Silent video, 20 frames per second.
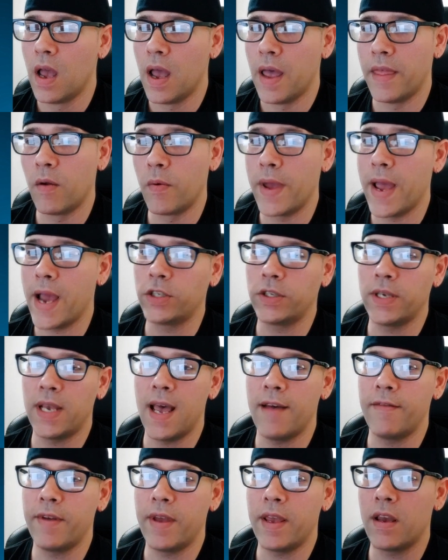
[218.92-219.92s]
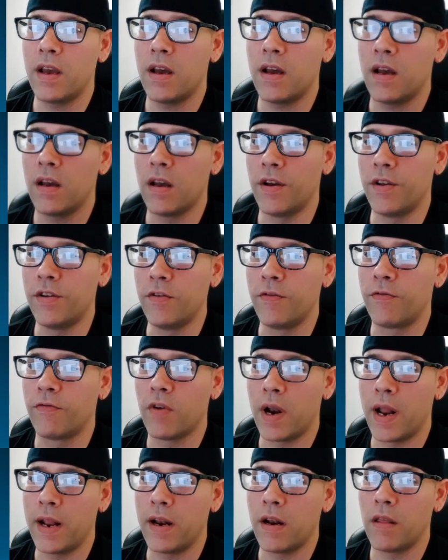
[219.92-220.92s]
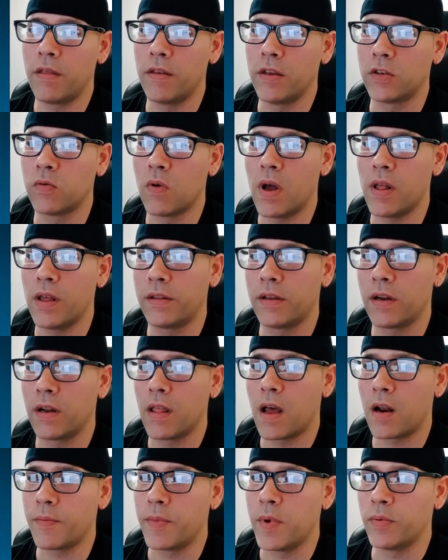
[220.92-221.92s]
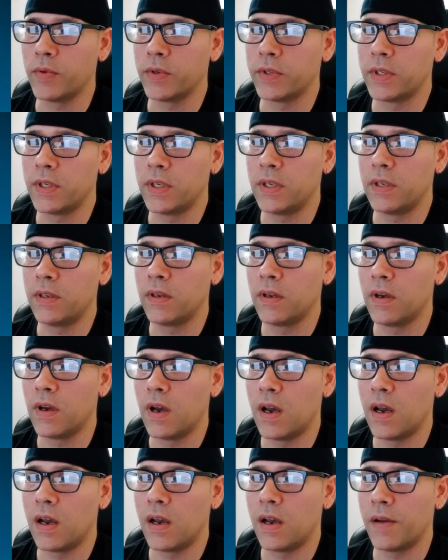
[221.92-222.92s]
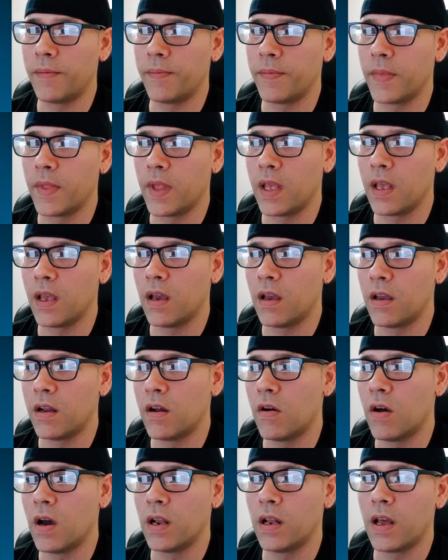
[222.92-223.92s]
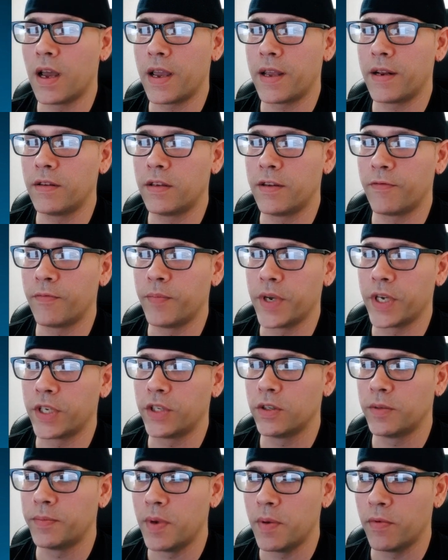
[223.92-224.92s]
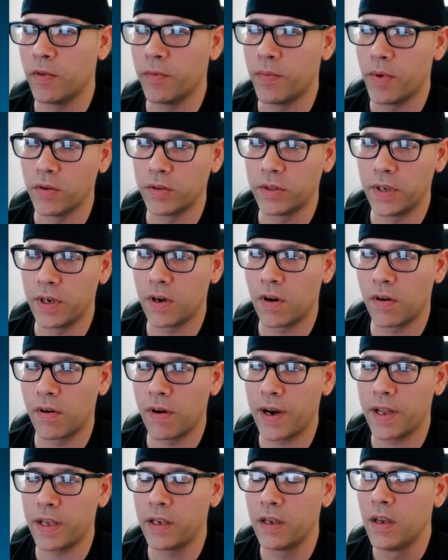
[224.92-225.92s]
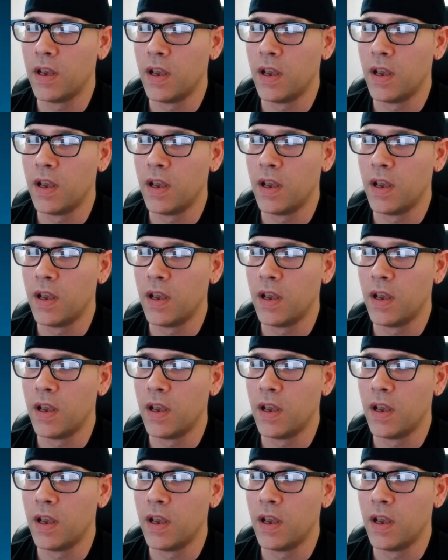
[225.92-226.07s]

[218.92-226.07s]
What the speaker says: And then we actually have a new front end on this wallet that a lot of people have seen. Online, different pictures, people have posted it already.